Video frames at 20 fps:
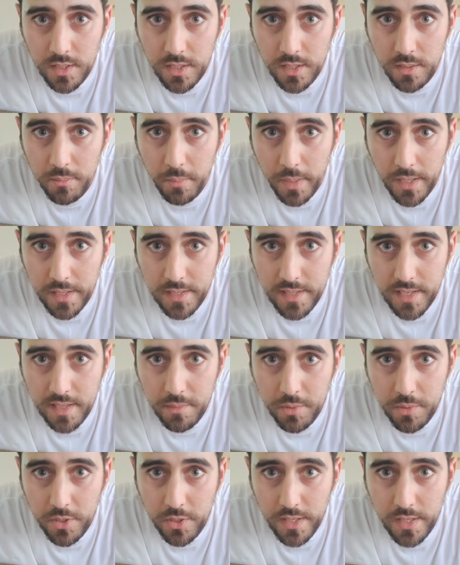Mine
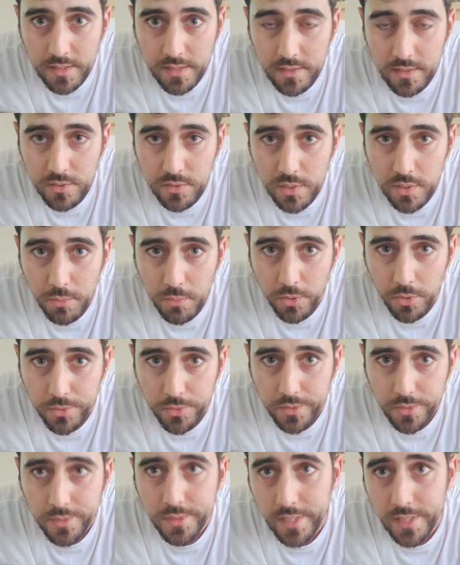came connected to the motor.